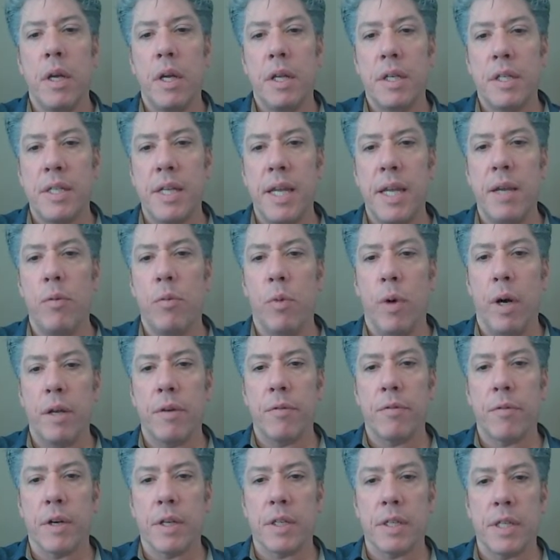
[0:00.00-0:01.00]
T1,
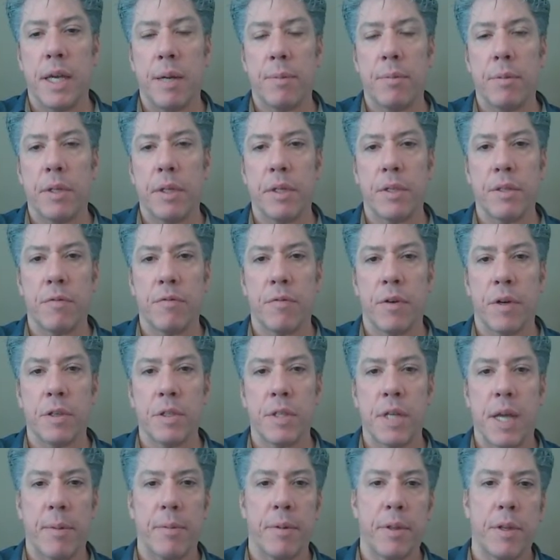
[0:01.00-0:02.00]
for example, is the first
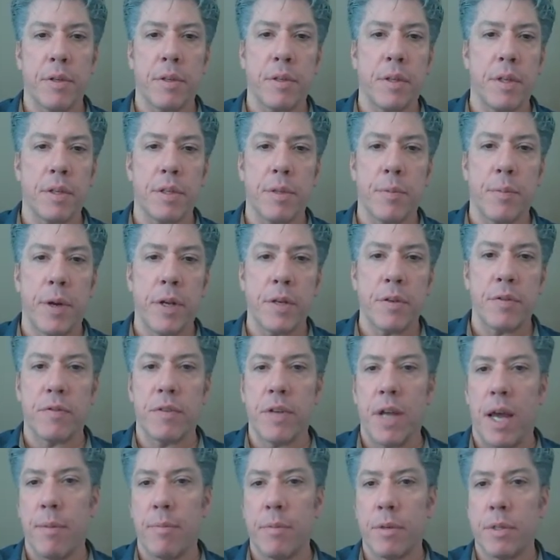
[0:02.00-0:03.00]
timer. There, there's a bunch of
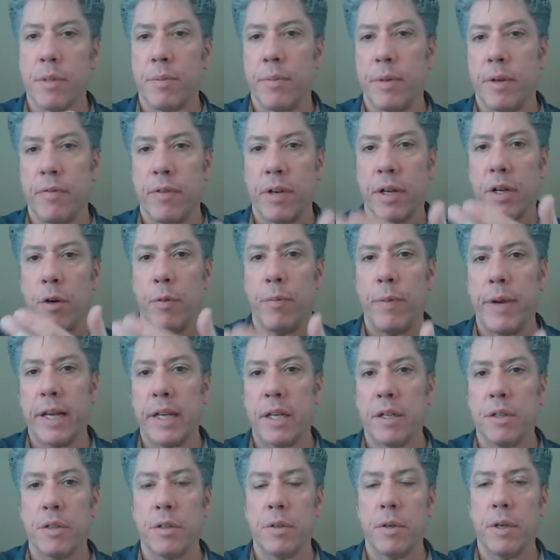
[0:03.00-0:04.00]
timers. I mean, if I go back
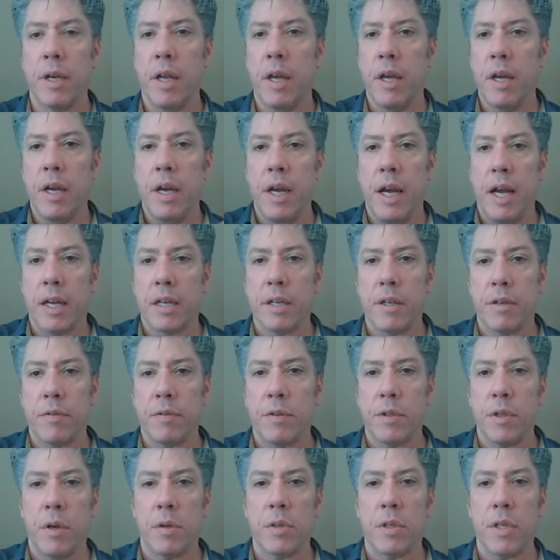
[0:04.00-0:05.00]
into it, I could have
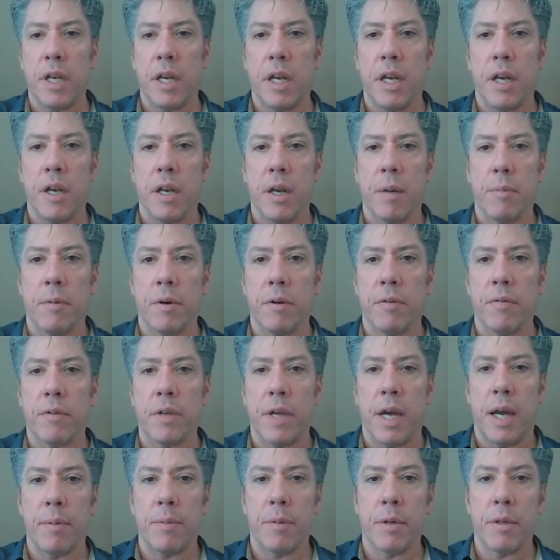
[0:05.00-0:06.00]
chosen any number of
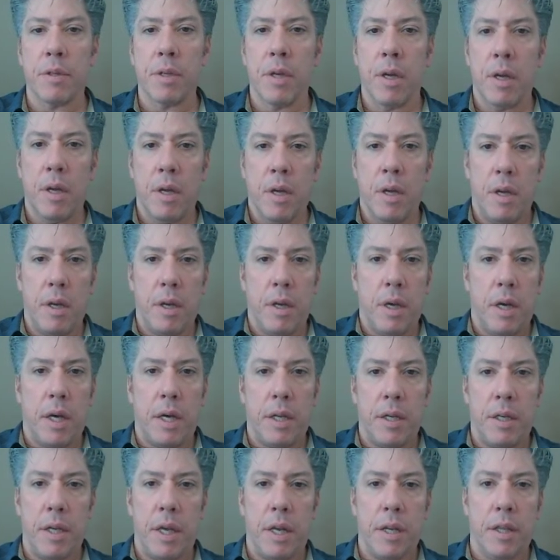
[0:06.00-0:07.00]
timers.
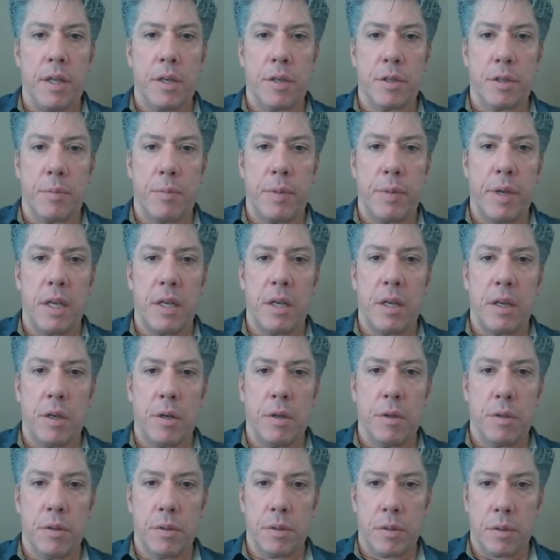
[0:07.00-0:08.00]
Uh, none of these are being
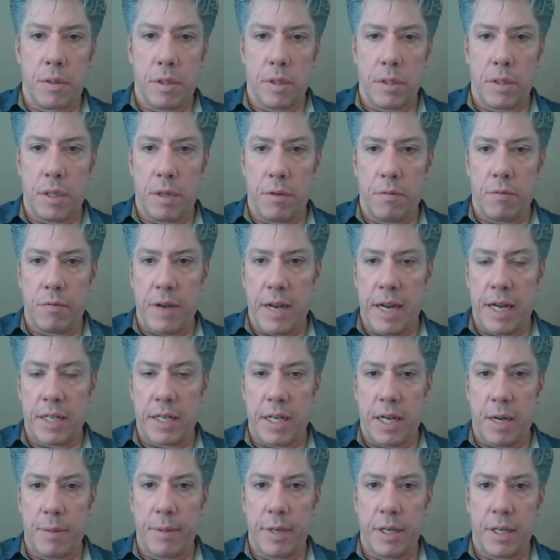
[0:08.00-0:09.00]
used. Let's see, in fact,
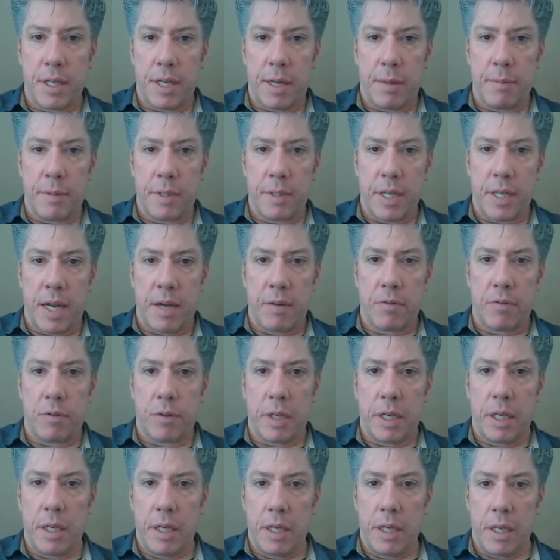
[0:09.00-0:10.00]
how many timers have
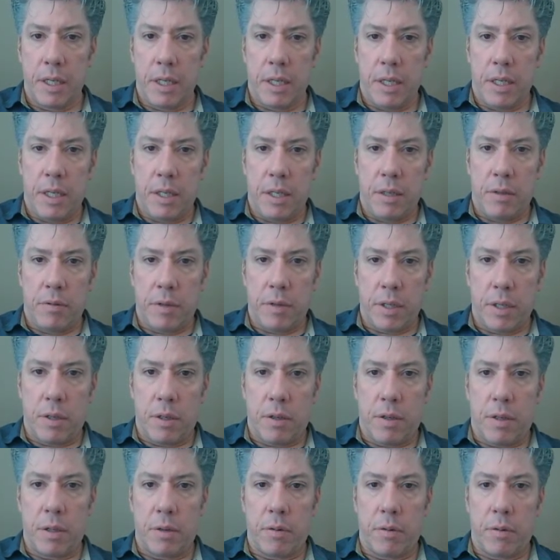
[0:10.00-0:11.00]
we? If we go
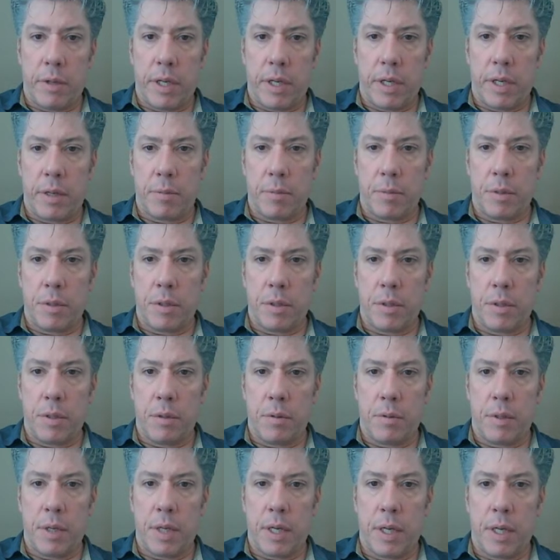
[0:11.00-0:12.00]
all the way up
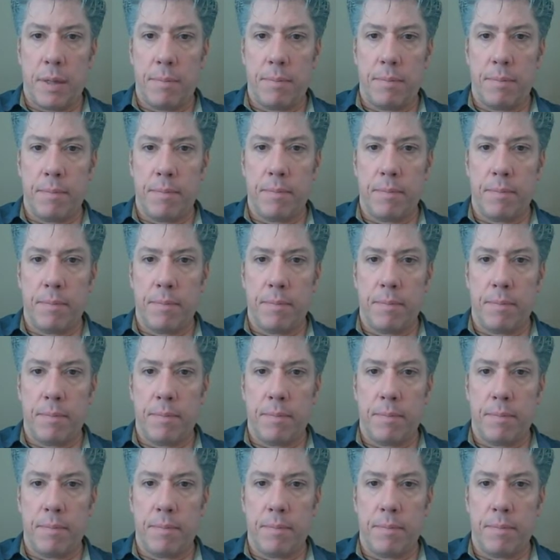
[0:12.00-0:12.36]
to uh, um,